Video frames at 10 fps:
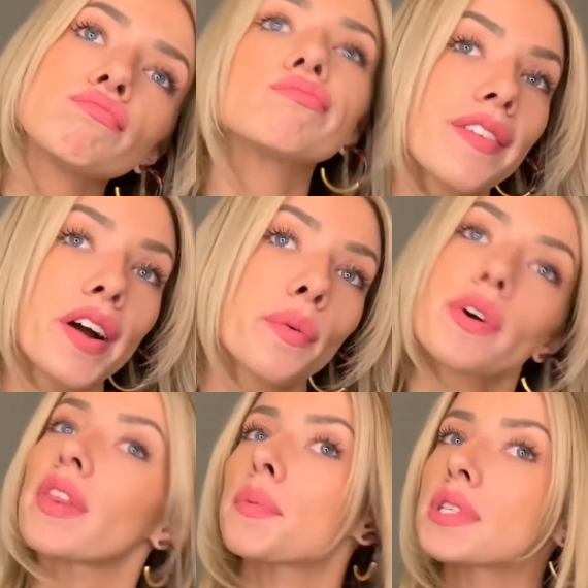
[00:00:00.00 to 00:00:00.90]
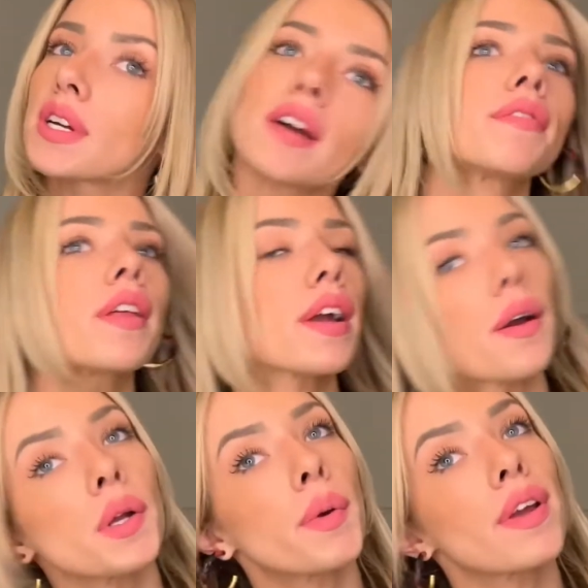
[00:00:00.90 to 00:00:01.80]
If I wore lipstick, I feel like I
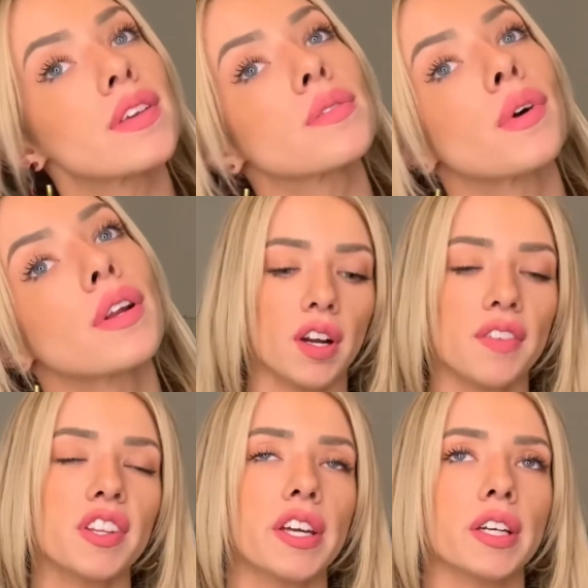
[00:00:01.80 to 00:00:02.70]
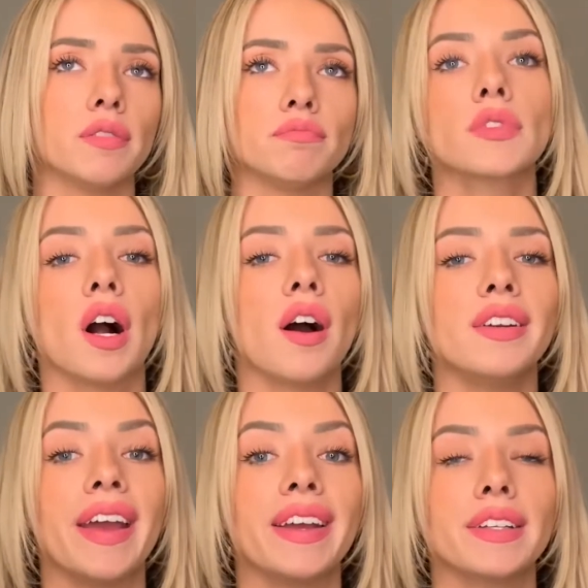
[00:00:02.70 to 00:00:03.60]
would wear this one. I'll give it like an
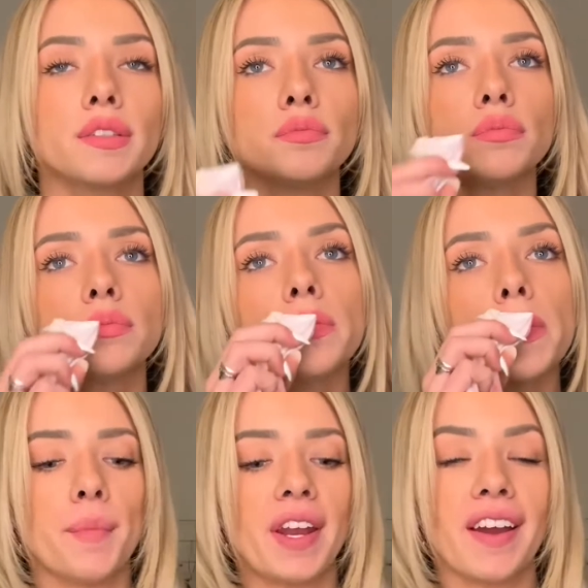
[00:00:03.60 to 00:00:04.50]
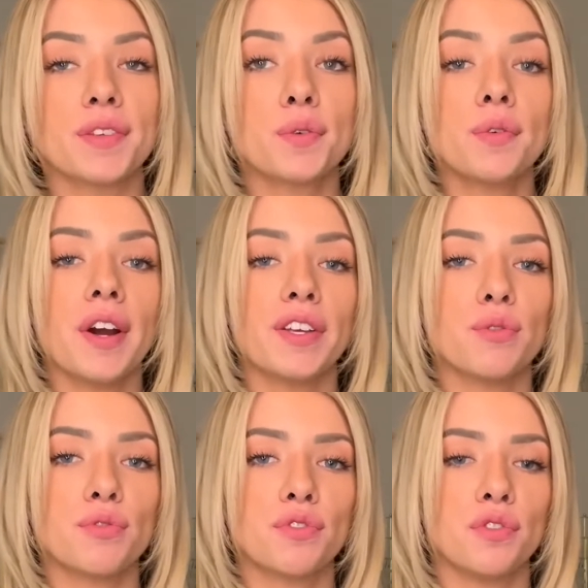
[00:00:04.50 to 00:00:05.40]
8. In high school, I
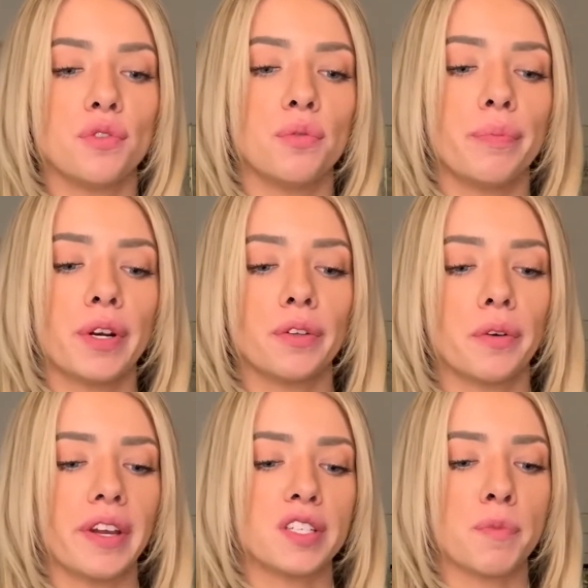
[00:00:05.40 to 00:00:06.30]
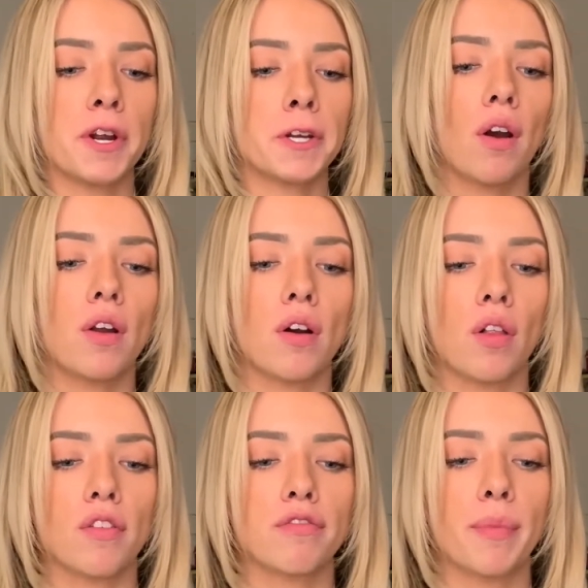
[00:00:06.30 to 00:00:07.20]
used to put a little kiss mark on
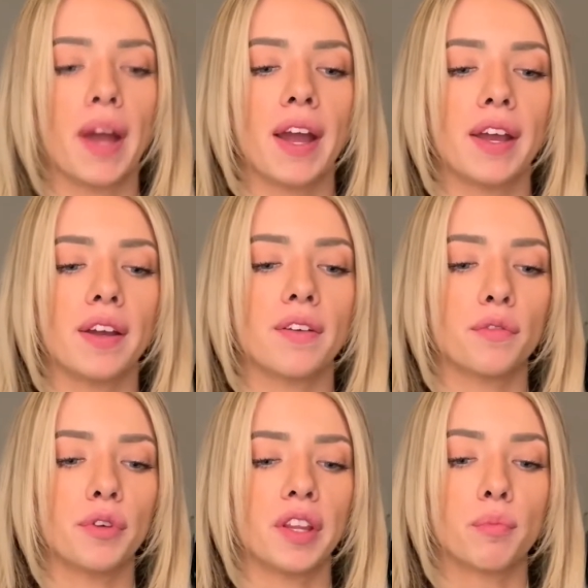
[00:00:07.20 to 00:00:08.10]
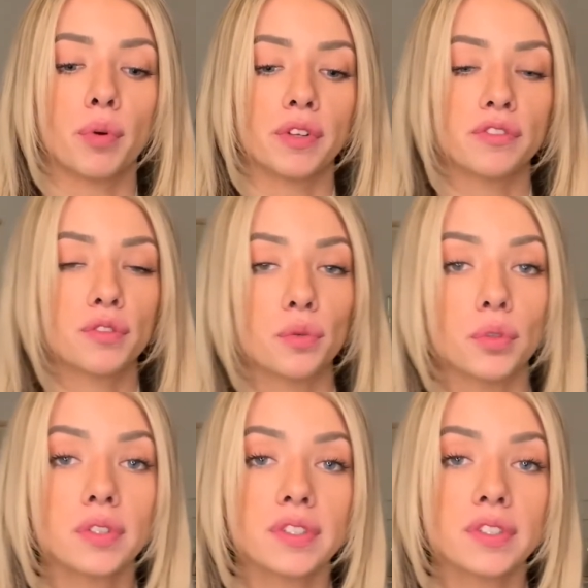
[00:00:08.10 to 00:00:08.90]
all of my really important school